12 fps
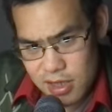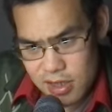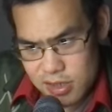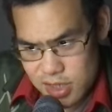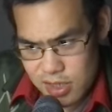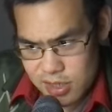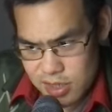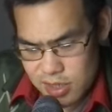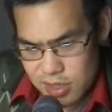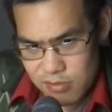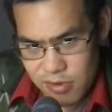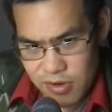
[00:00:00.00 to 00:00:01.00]

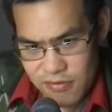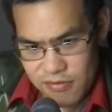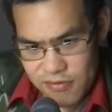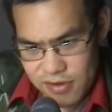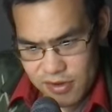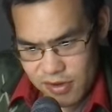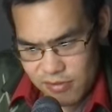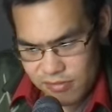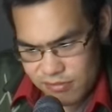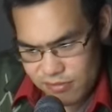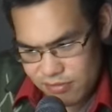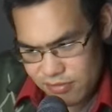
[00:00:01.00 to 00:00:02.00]
Celsius above
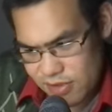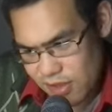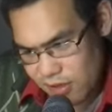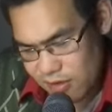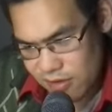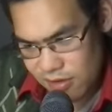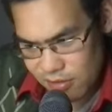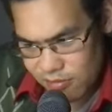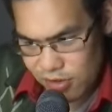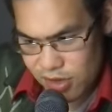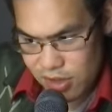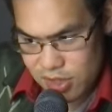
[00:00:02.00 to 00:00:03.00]
the
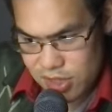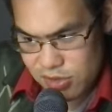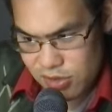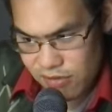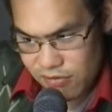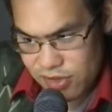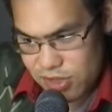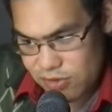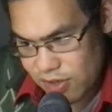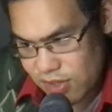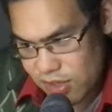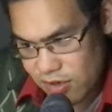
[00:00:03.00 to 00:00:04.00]
pre-industrial average.
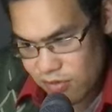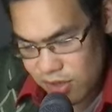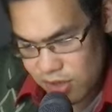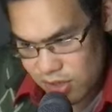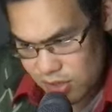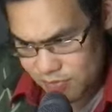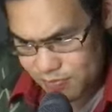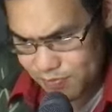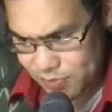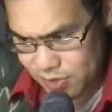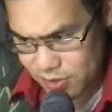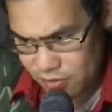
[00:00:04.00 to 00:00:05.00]
Right now we're at
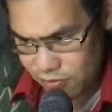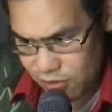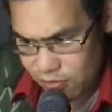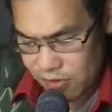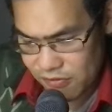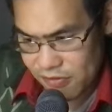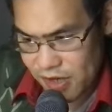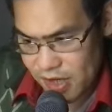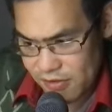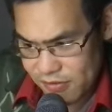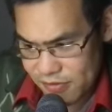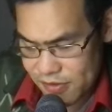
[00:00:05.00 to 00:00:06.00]

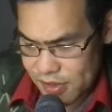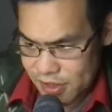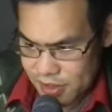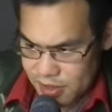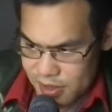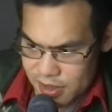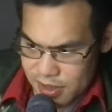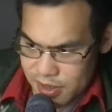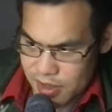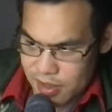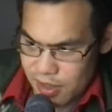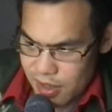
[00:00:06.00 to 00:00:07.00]
1.5.
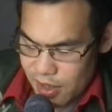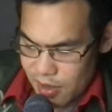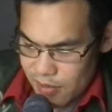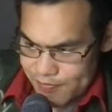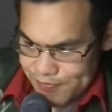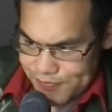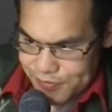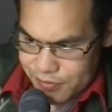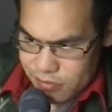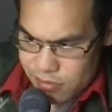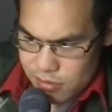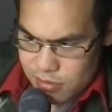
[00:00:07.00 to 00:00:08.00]
Um,
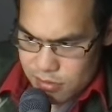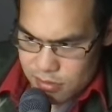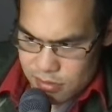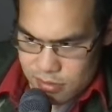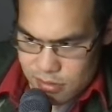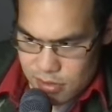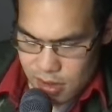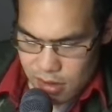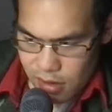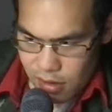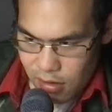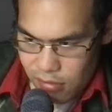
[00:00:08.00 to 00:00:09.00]

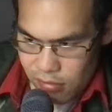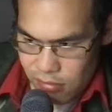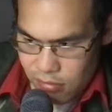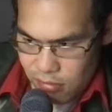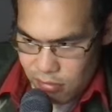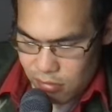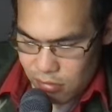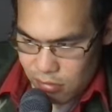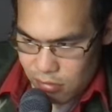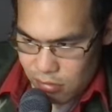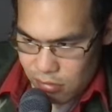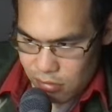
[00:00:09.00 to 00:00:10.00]

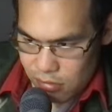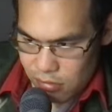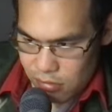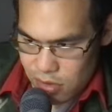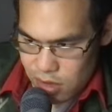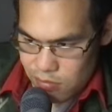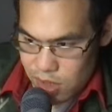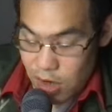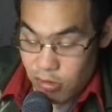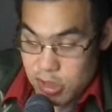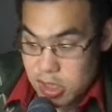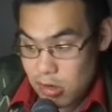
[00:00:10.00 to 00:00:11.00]
um, but
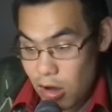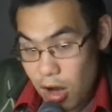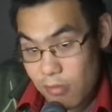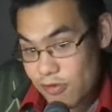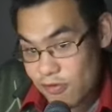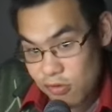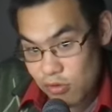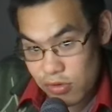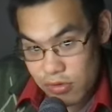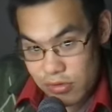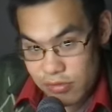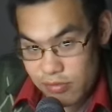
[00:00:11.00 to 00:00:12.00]
that was long
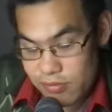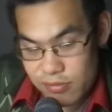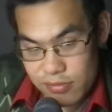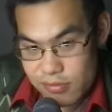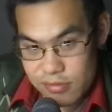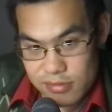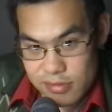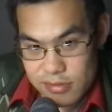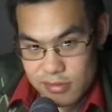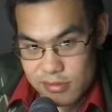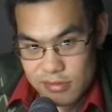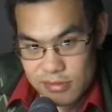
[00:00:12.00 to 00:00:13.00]
before
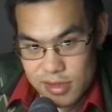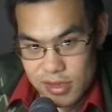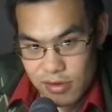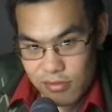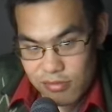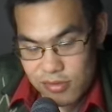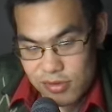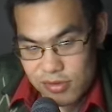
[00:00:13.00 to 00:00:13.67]
you know